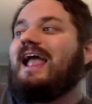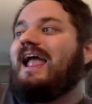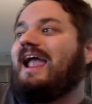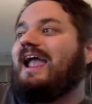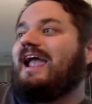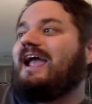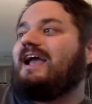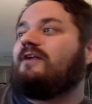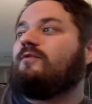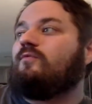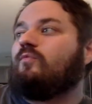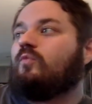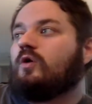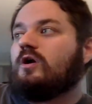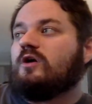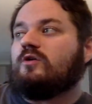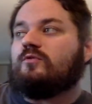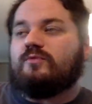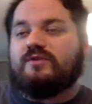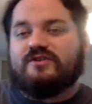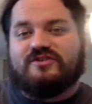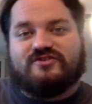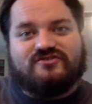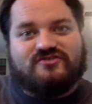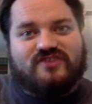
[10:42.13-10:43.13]
and
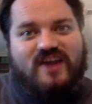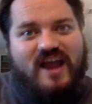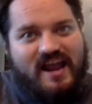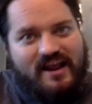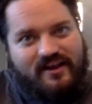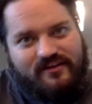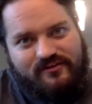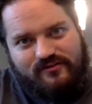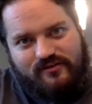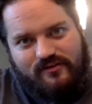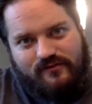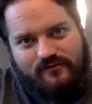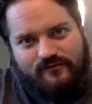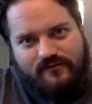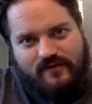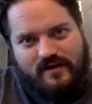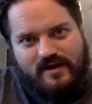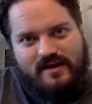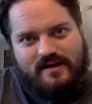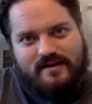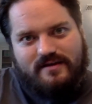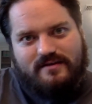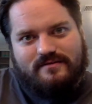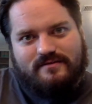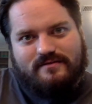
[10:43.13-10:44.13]
work with Shanks to
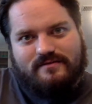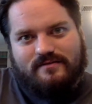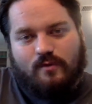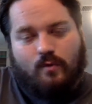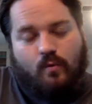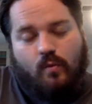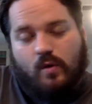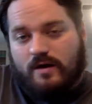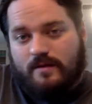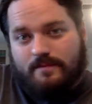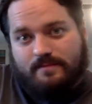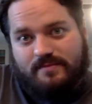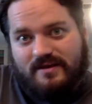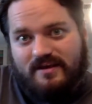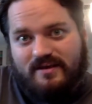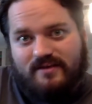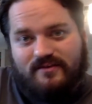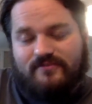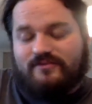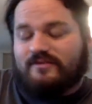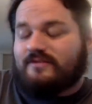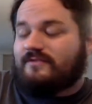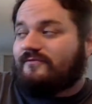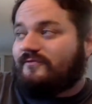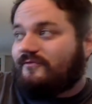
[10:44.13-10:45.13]
fight the One
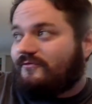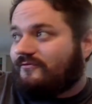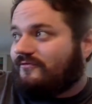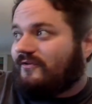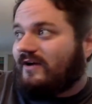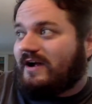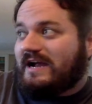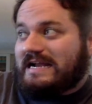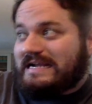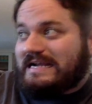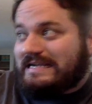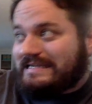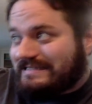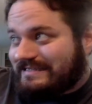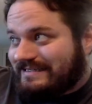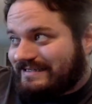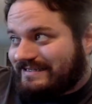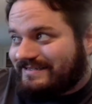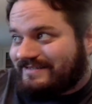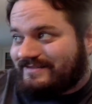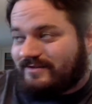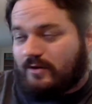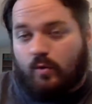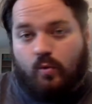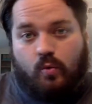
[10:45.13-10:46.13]
Piece and
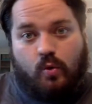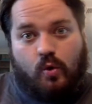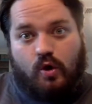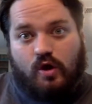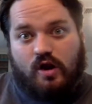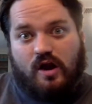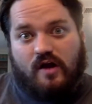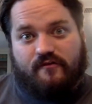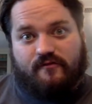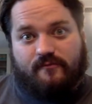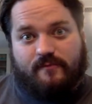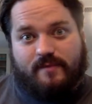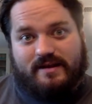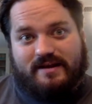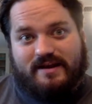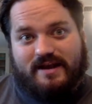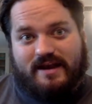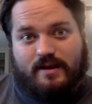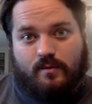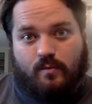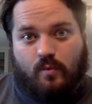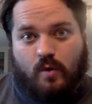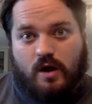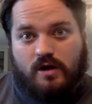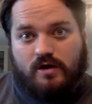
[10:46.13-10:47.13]
fight the world government
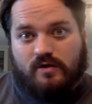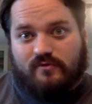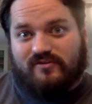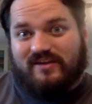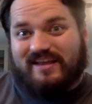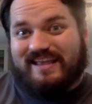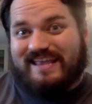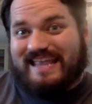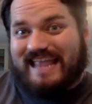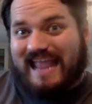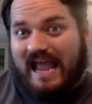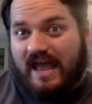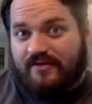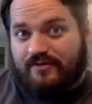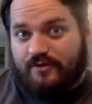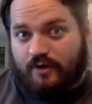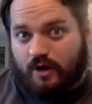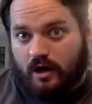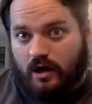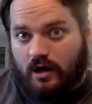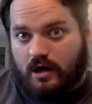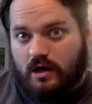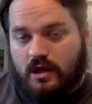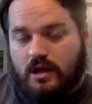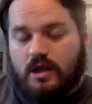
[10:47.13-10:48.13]
and Wano
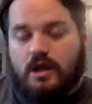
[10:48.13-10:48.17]
together?